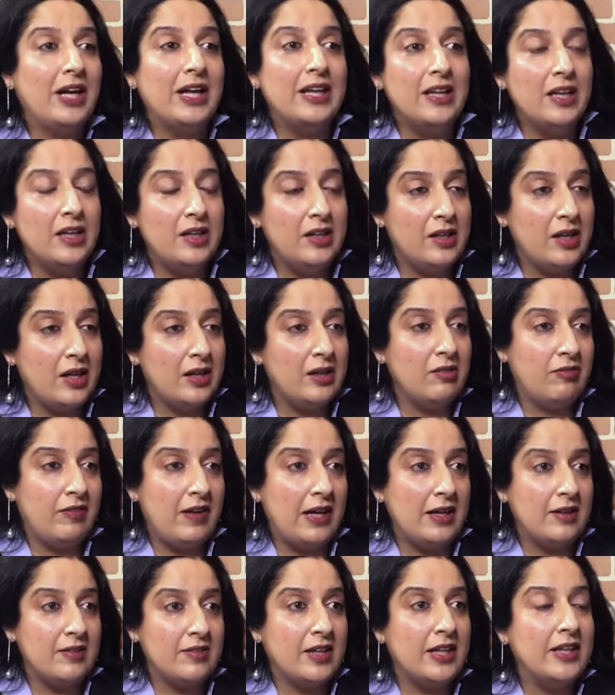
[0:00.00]
can they deny the
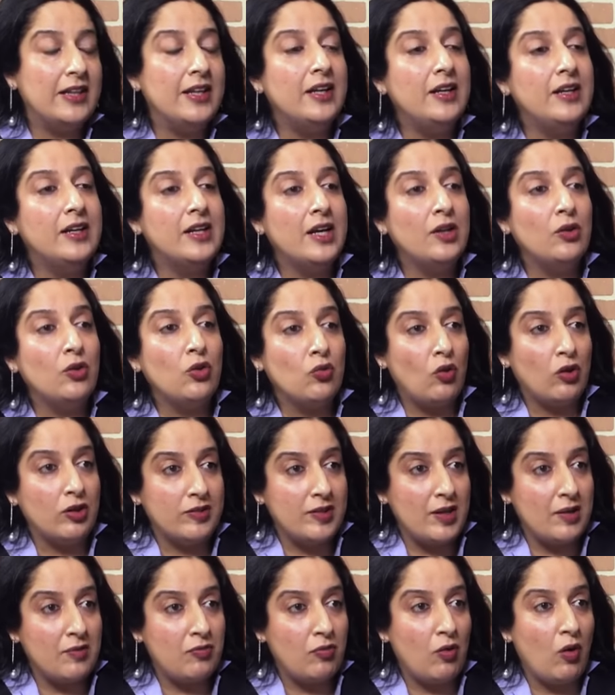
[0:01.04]
facts? Can they deny those
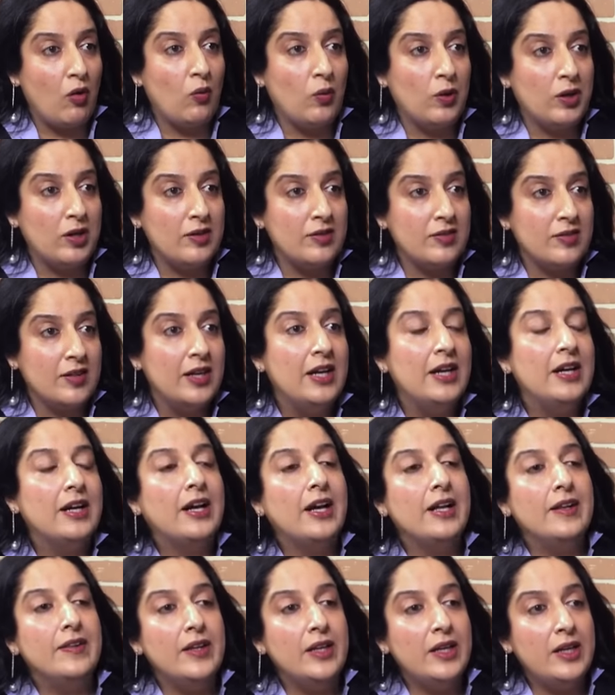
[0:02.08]
WhatsApp forwards? Hmm.
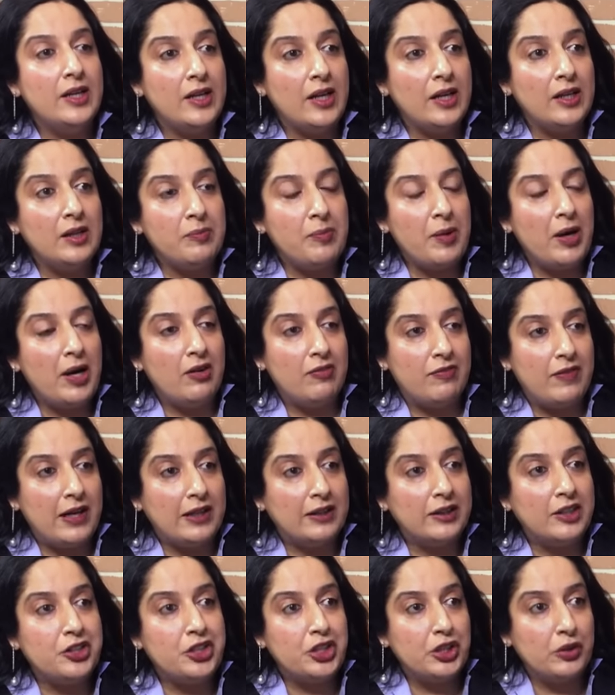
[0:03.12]
Can they deny the
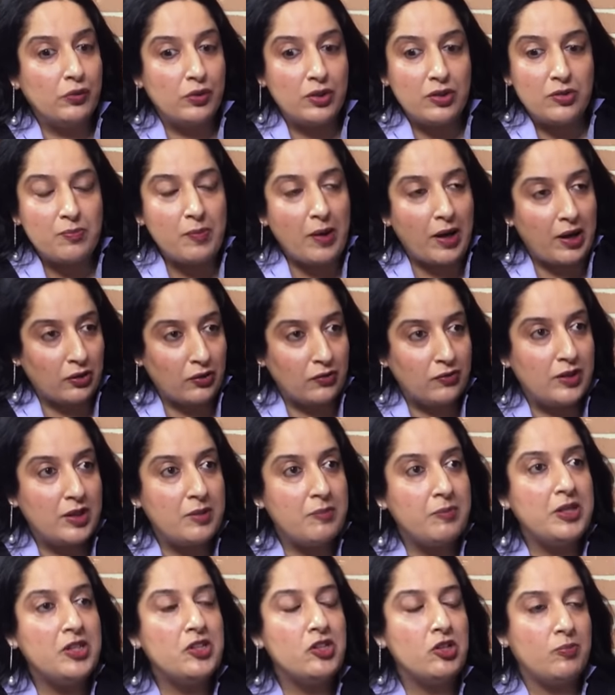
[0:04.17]
fact that she was part of the
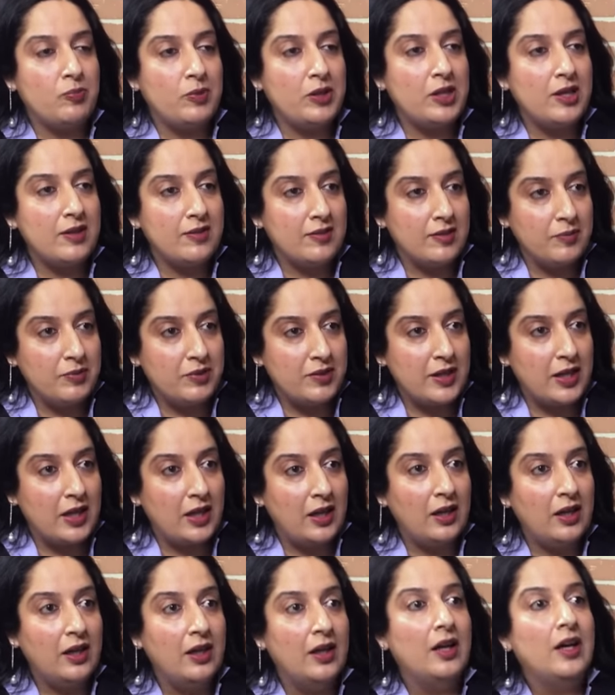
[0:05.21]
BJP SM
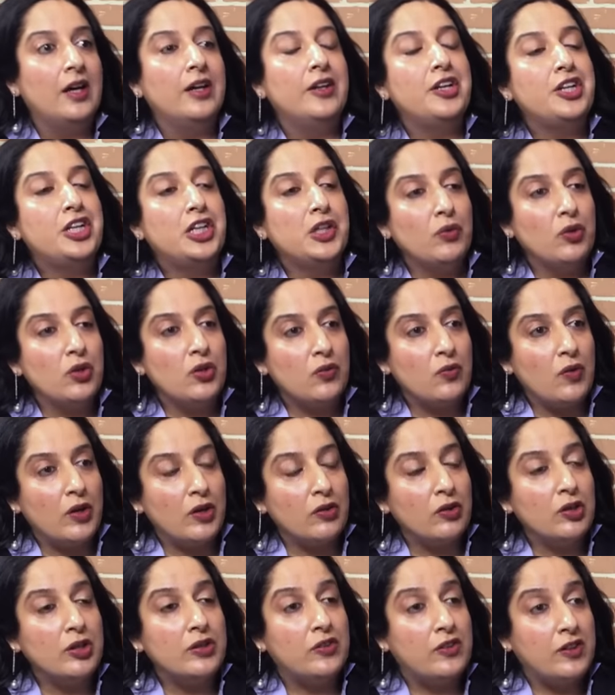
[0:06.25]
cell? That she was one
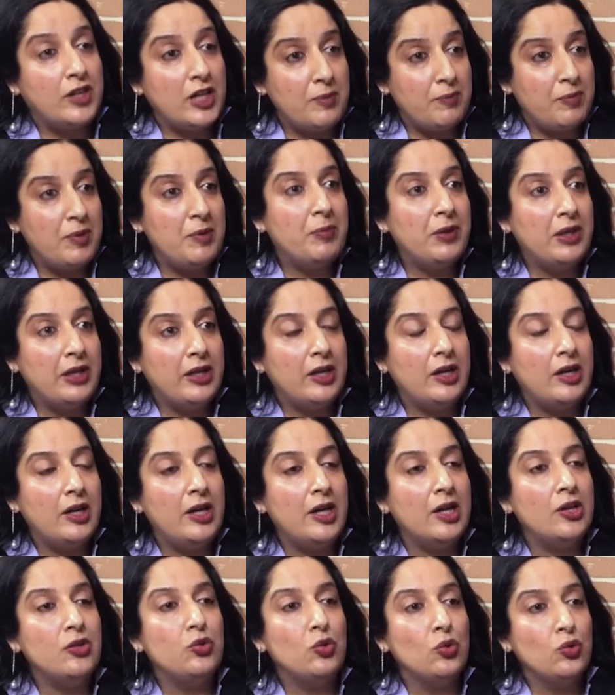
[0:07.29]
of the three people in
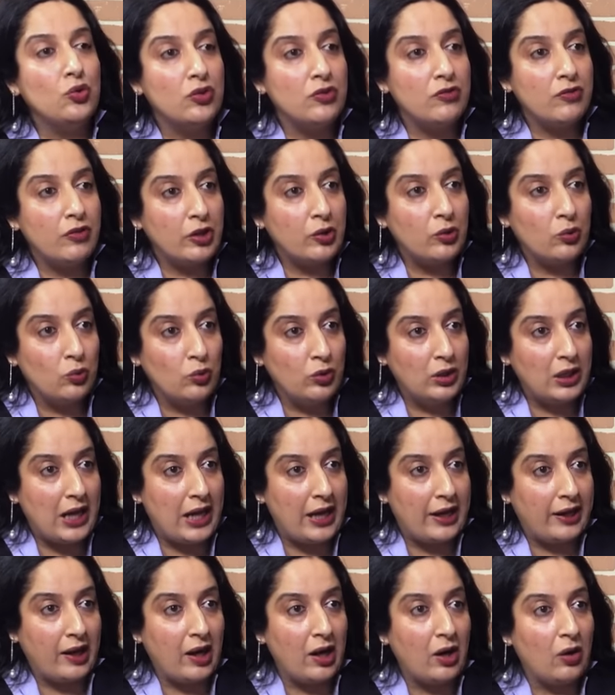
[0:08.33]
India chosen for a Google
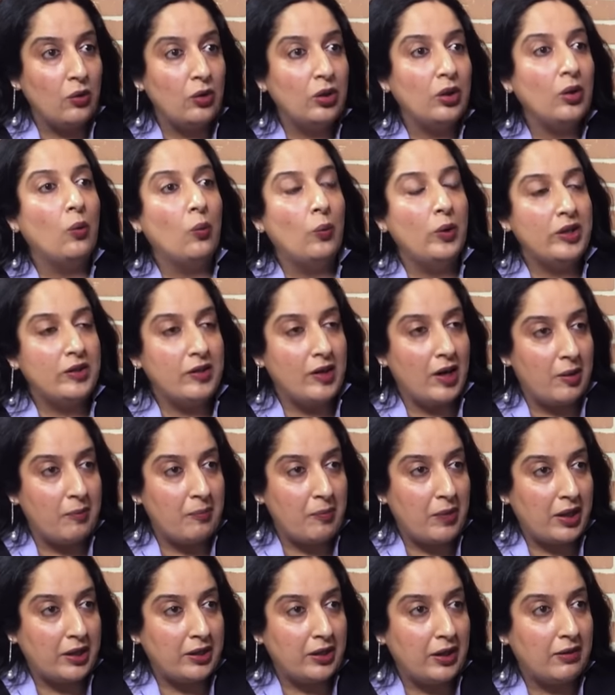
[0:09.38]
Hangout with Ram
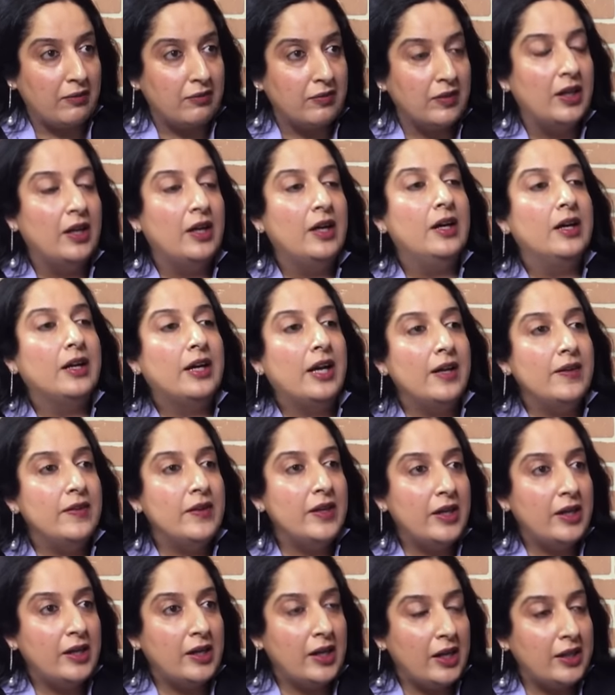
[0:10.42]
Madhav? Can
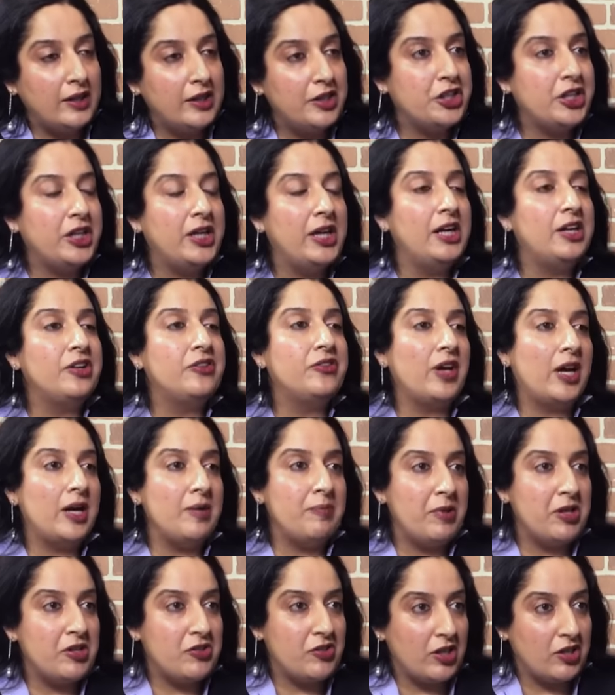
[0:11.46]
they deny that she held Chai
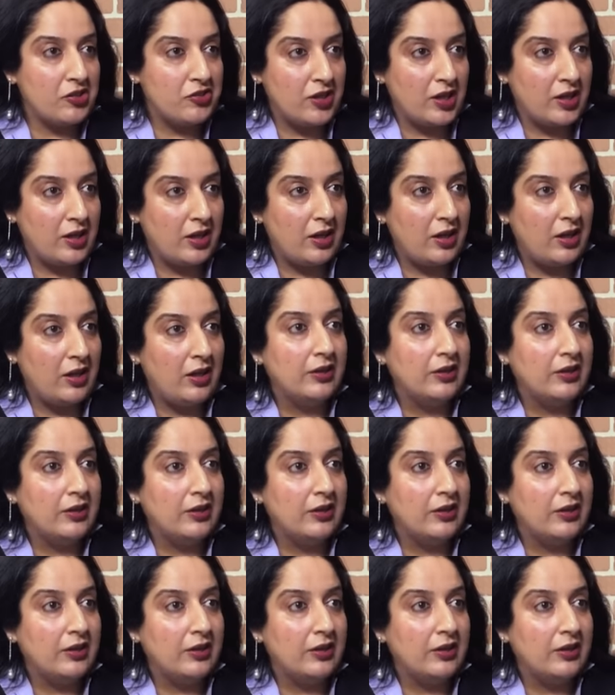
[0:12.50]
Pe Charcha